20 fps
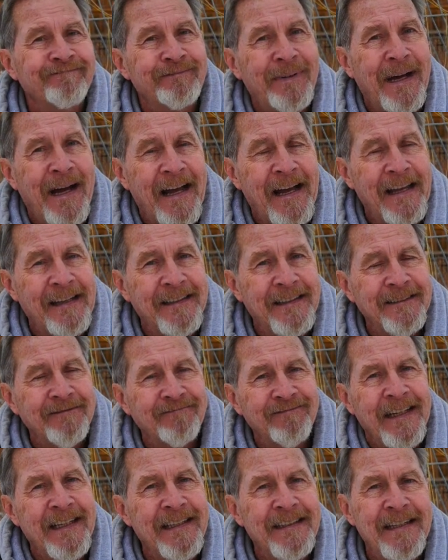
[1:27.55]
But
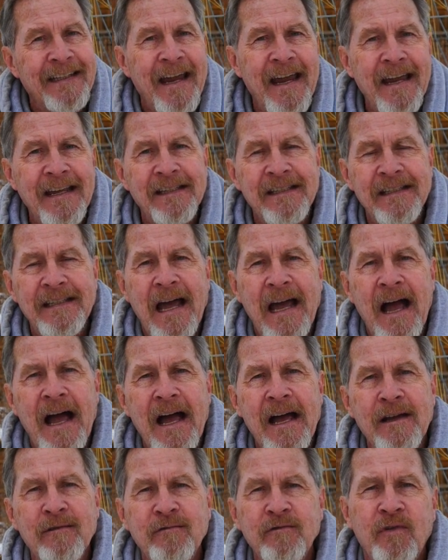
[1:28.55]
it takes
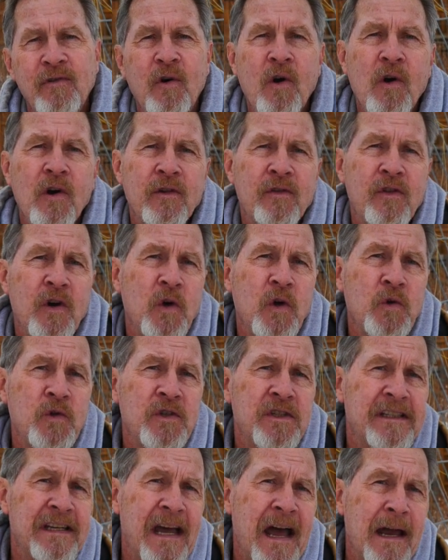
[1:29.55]
time for
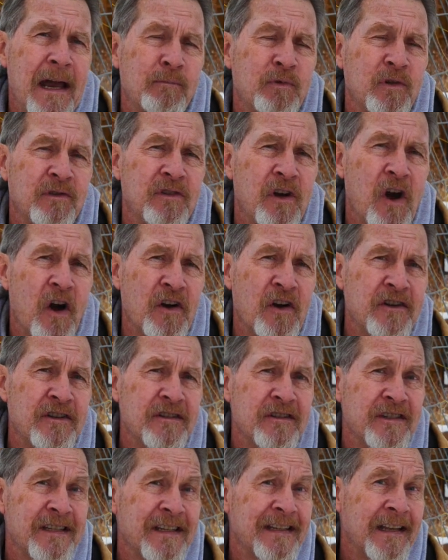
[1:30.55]
those type of
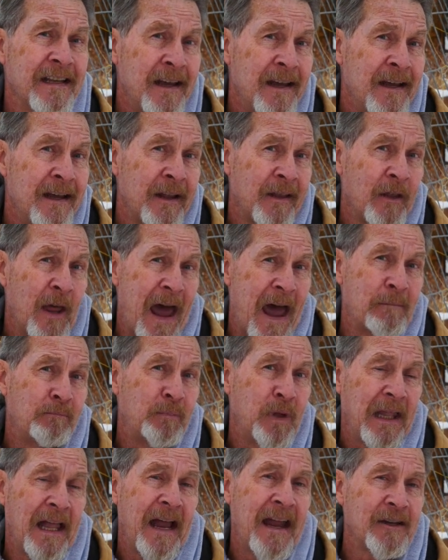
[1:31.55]
gardens and that
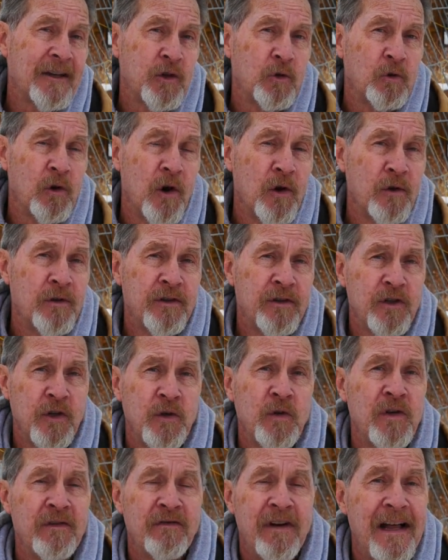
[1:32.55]
plant growth
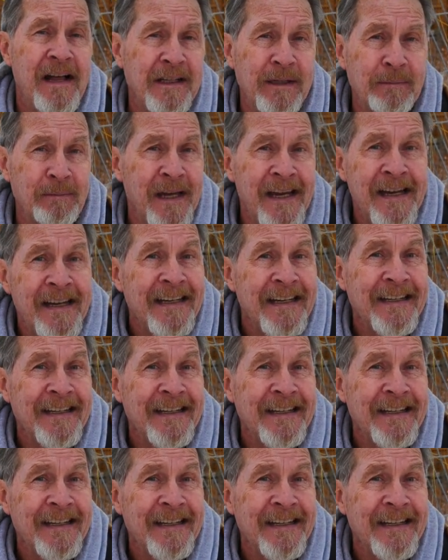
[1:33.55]
to develop.